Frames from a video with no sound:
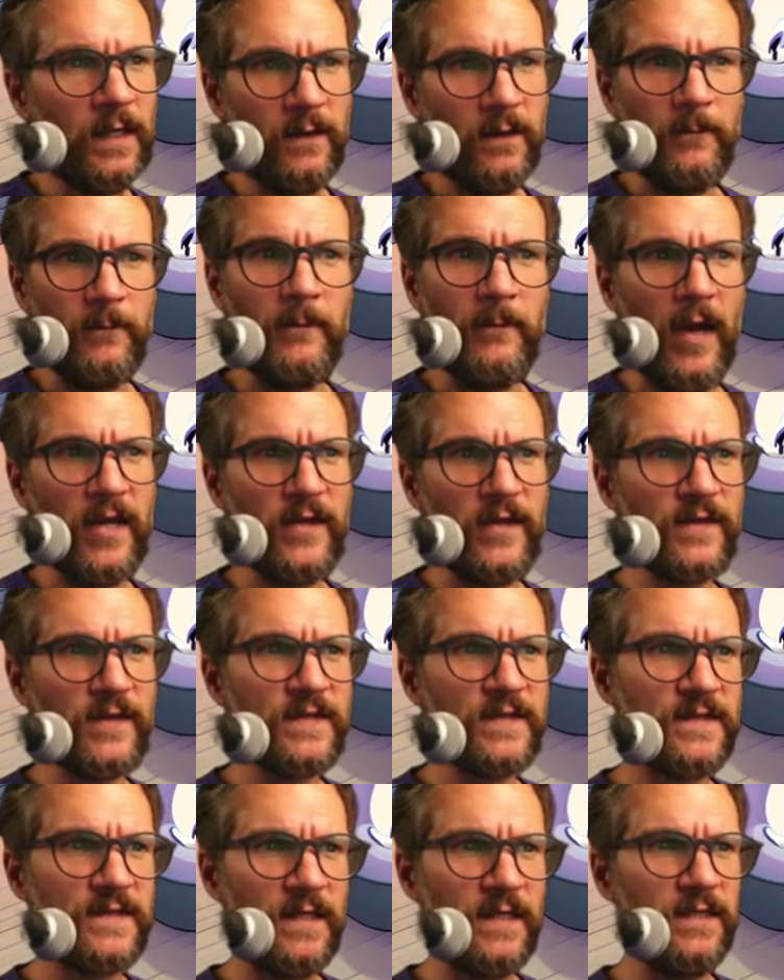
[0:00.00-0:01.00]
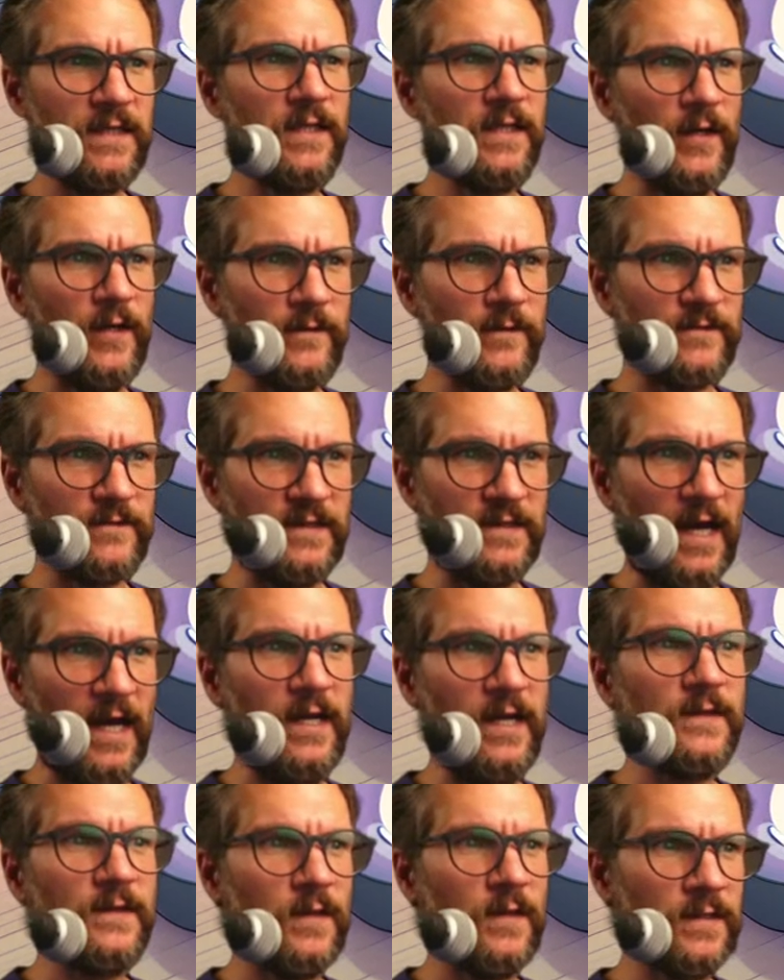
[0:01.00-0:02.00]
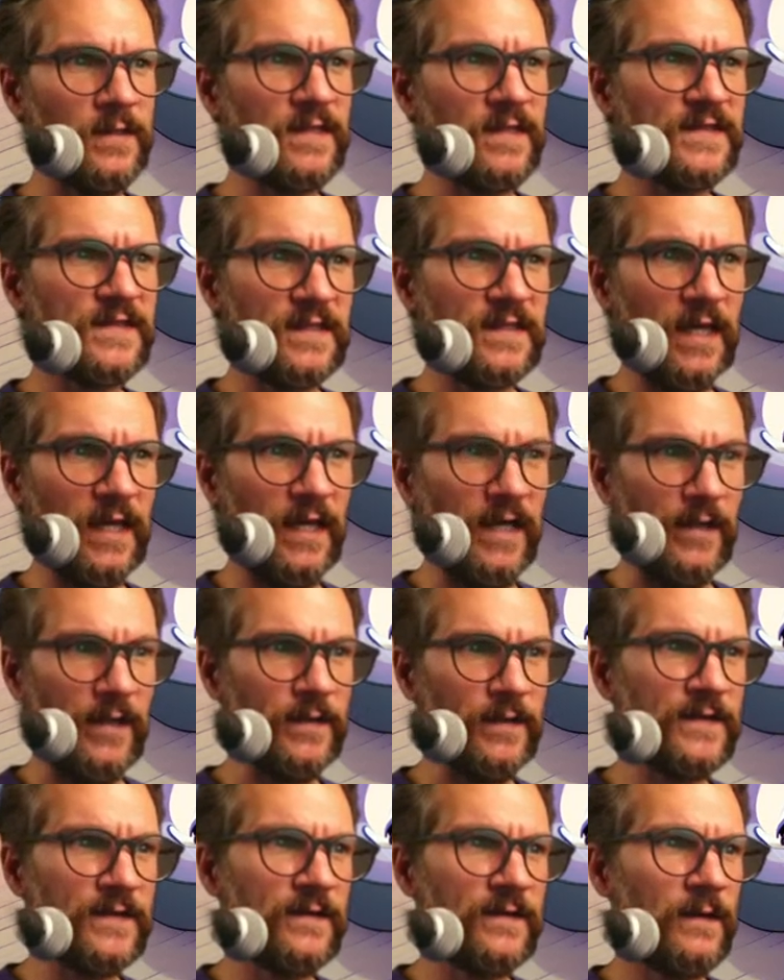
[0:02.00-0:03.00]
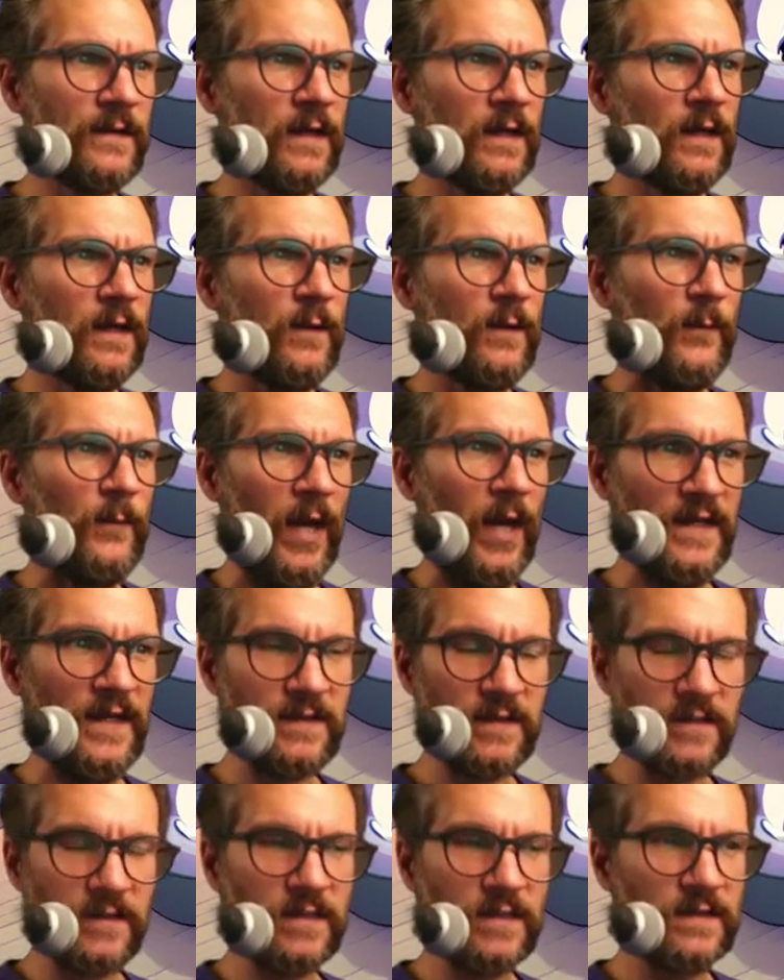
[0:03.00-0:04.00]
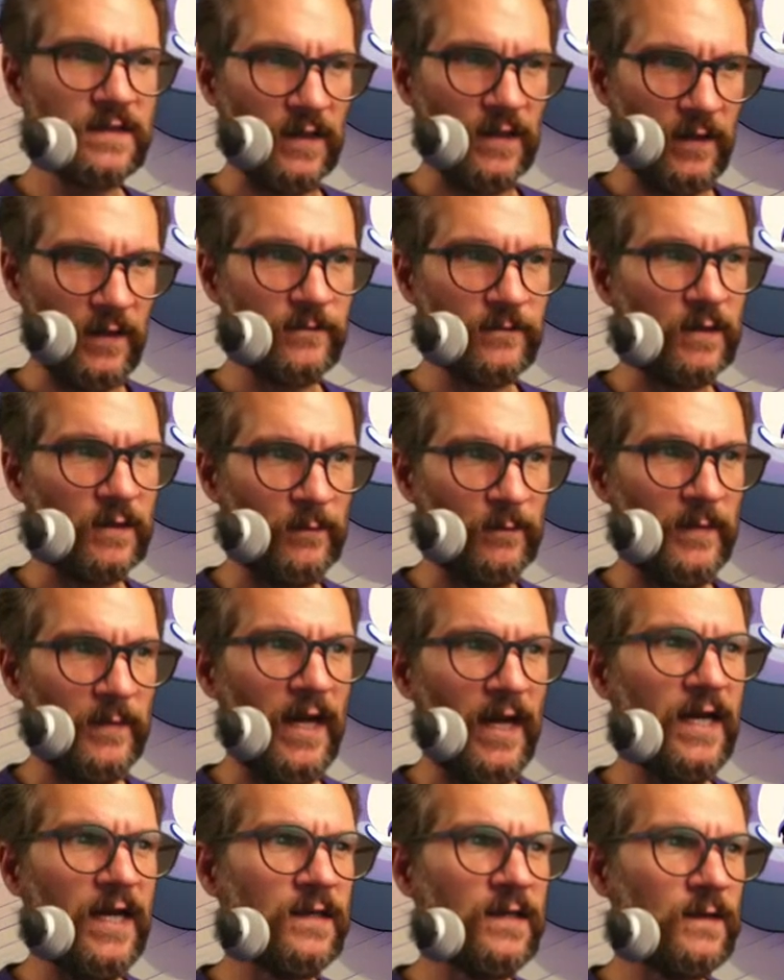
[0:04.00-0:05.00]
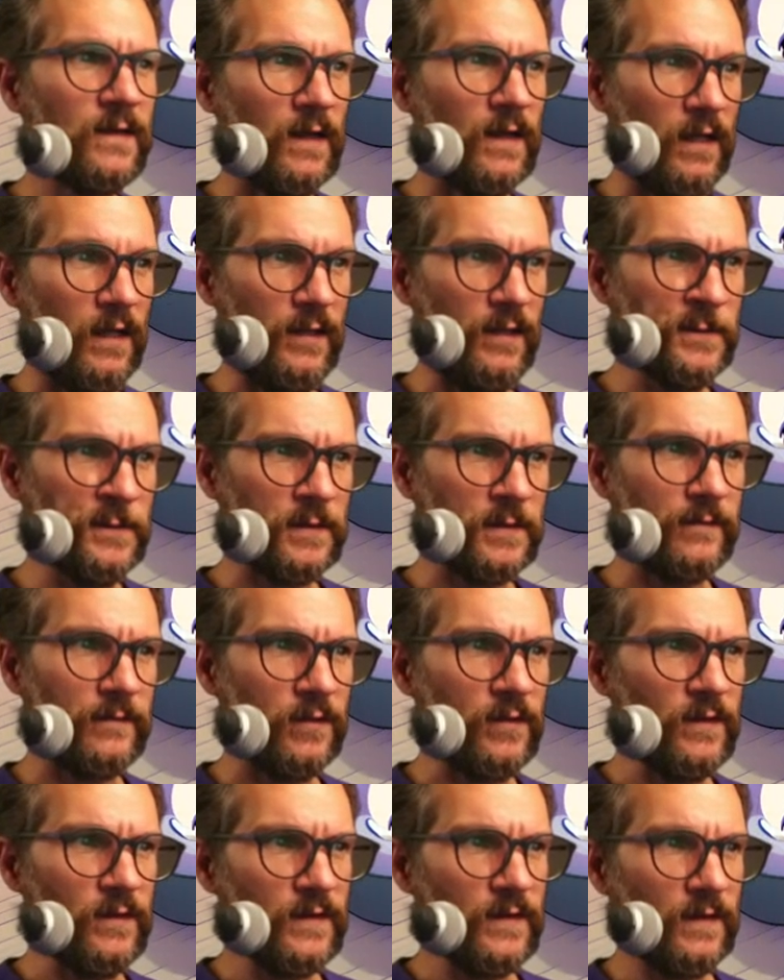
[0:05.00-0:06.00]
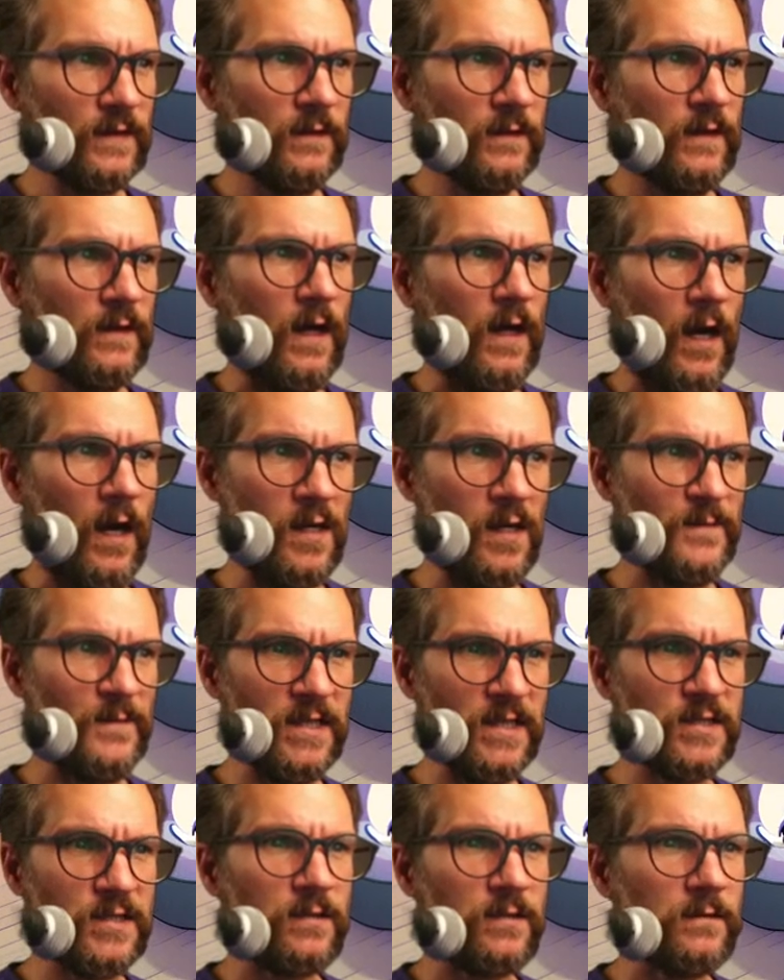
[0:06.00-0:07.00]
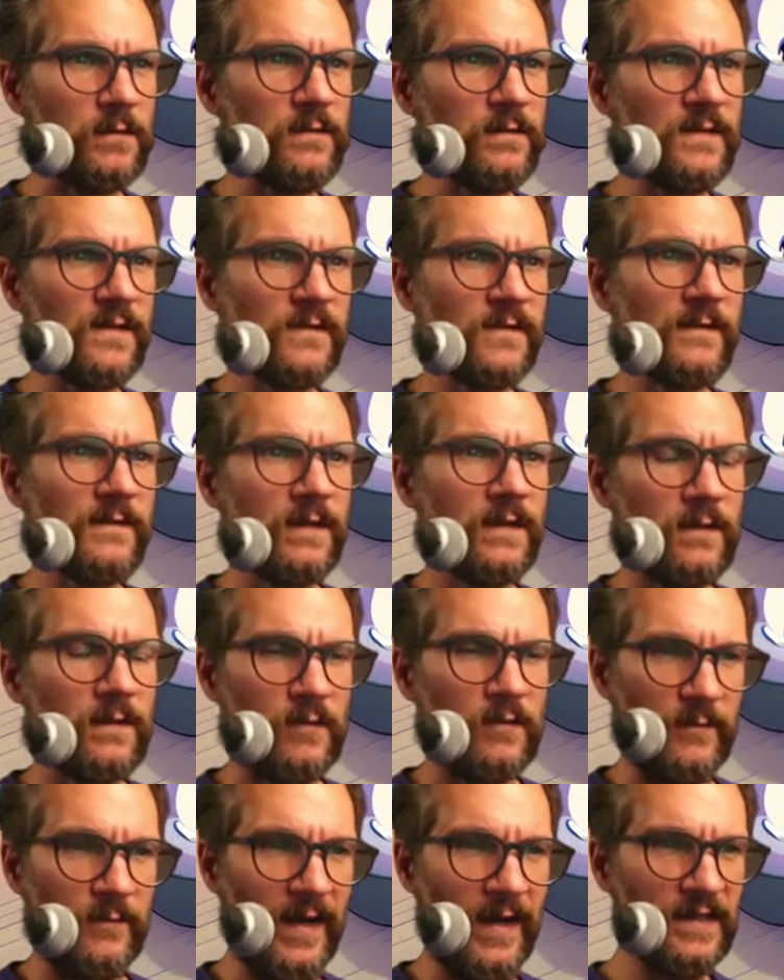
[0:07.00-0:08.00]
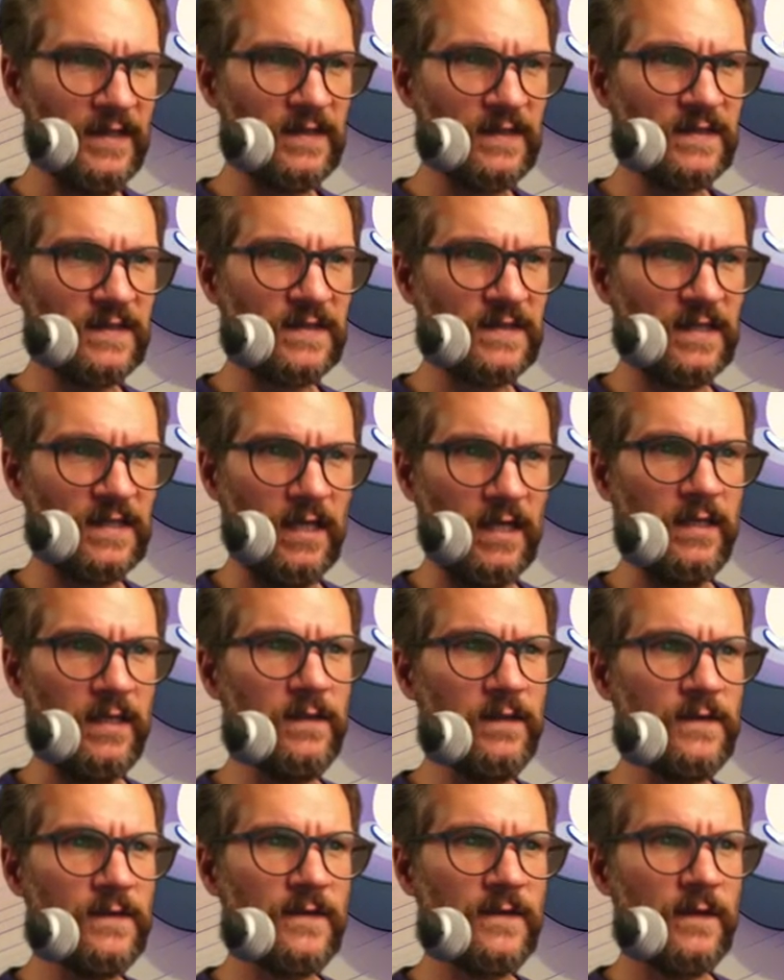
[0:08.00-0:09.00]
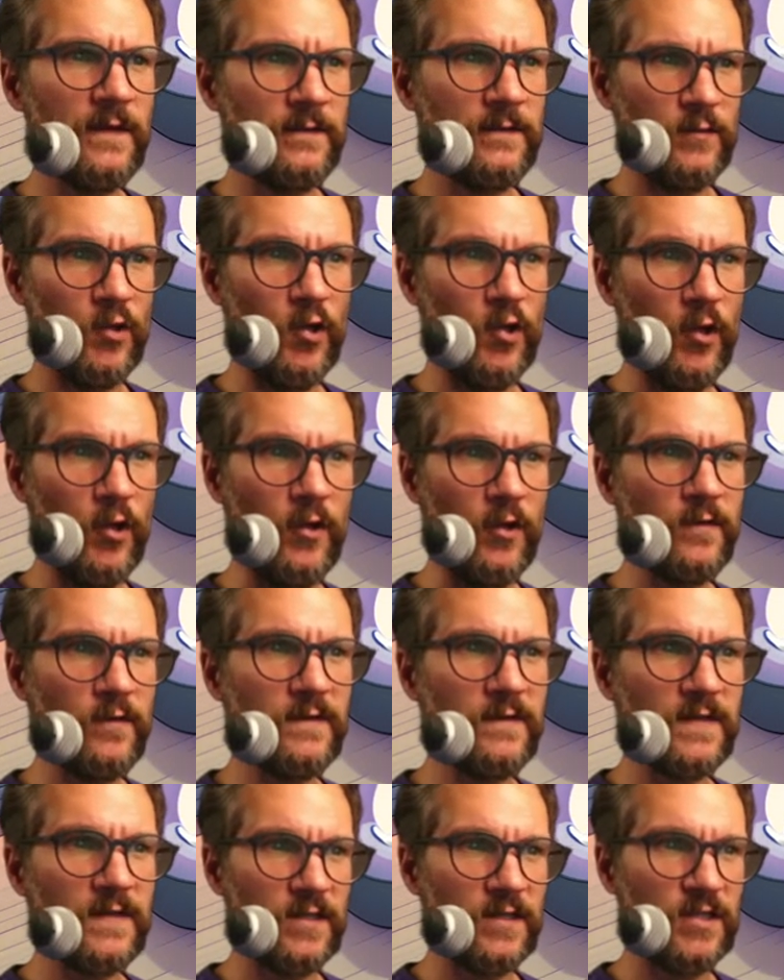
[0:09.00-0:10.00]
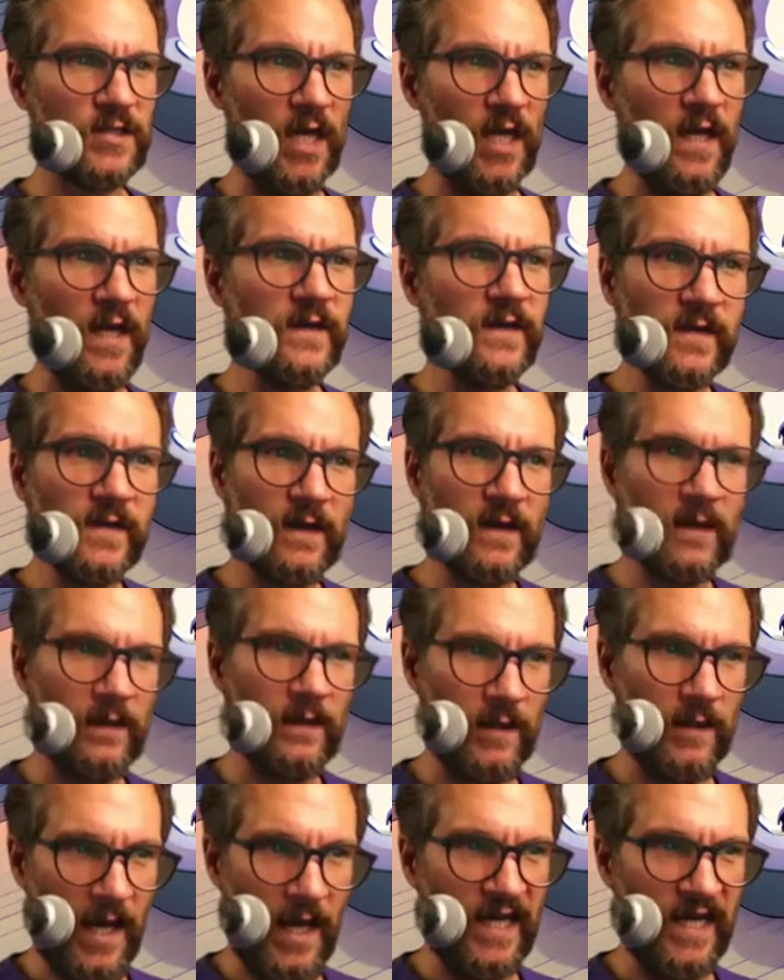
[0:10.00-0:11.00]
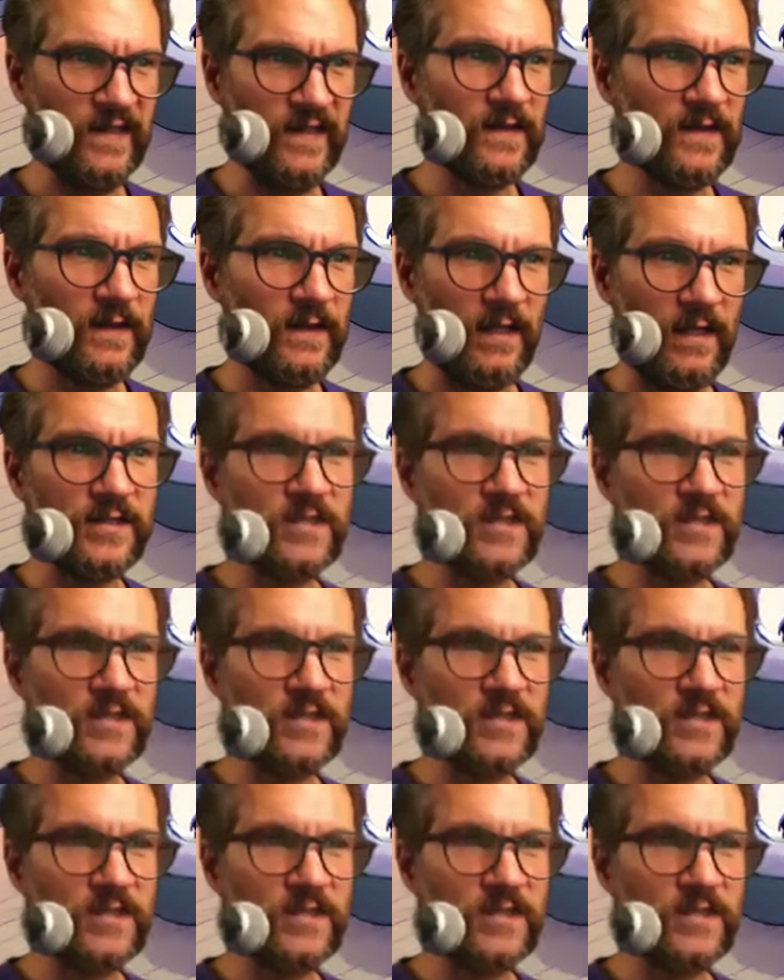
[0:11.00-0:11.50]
By the study of diatonic scales, passages of combined intervals, arpeggios, chromatic scales, turns, shakes, light, and